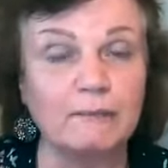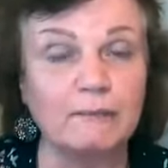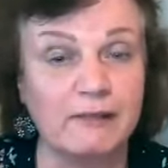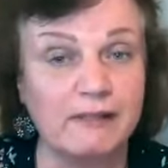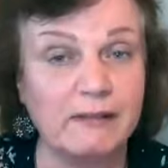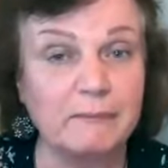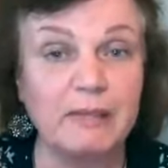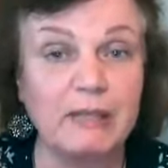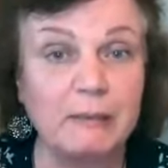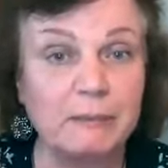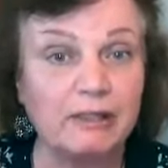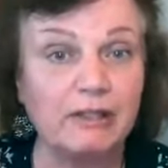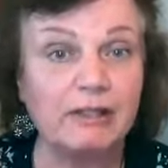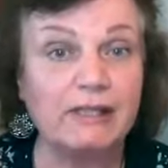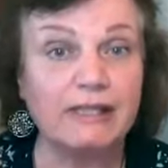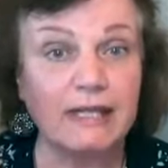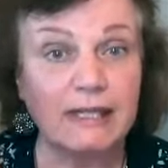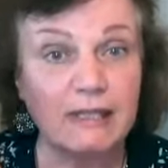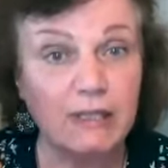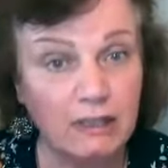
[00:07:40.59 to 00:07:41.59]
some people are
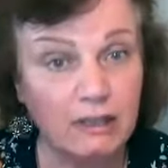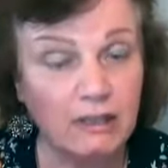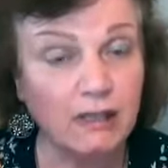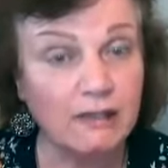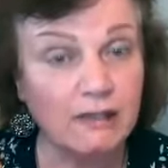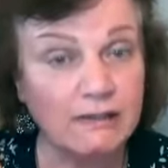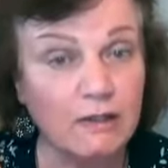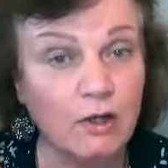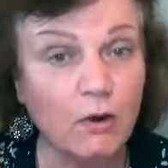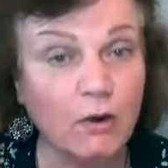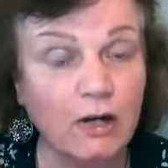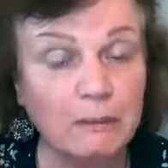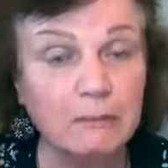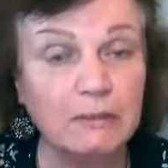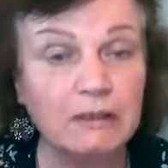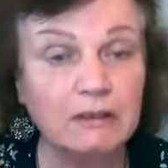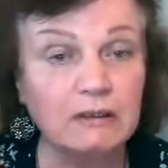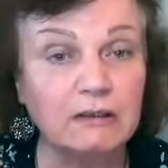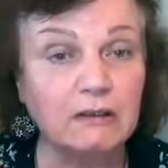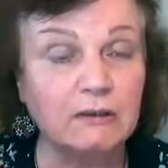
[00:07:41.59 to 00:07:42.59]
saying as
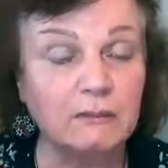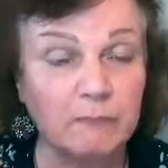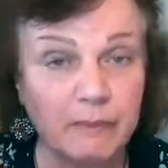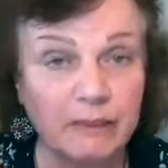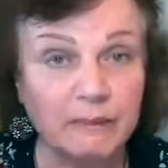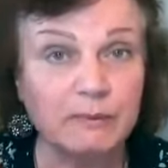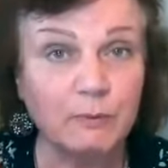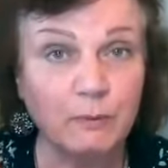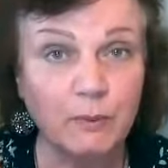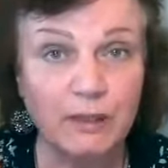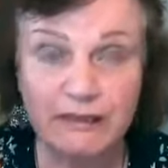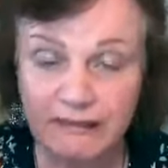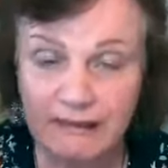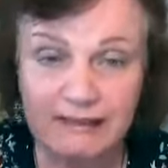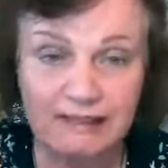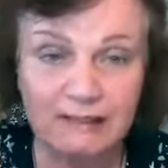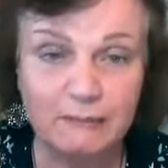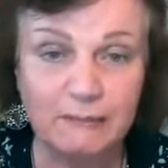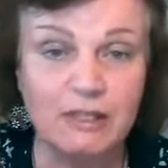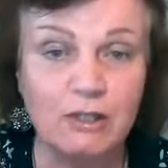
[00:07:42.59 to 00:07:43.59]
normal, people want
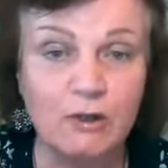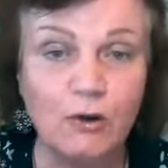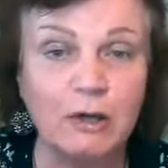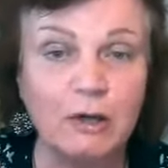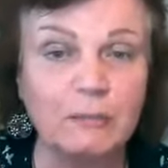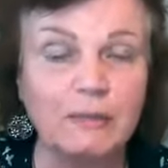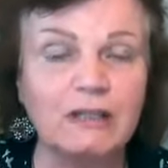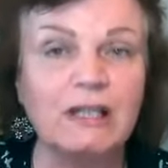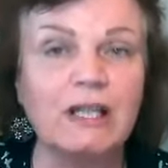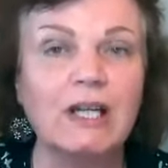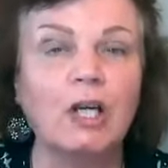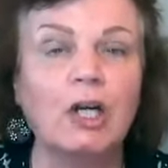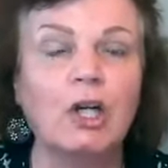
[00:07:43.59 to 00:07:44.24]
things to be normal,